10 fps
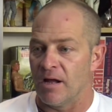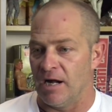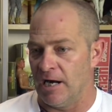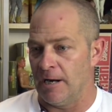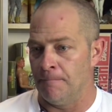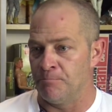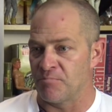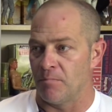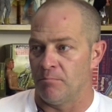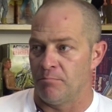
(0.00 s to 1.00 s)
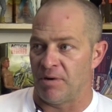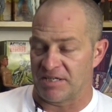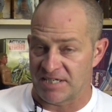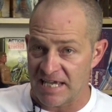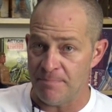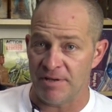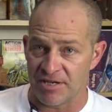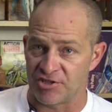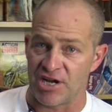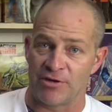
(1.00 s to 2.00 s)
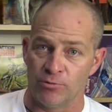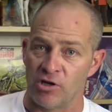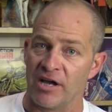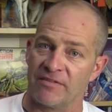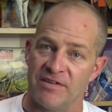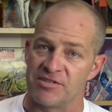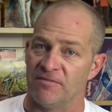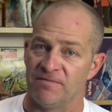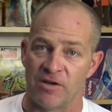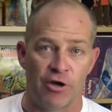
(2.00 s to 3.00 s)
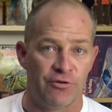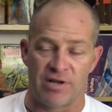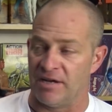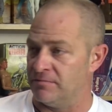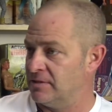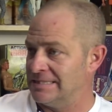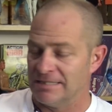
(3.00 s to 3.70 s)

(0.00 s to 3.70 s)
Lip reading: But keeping a channel like this afloat, and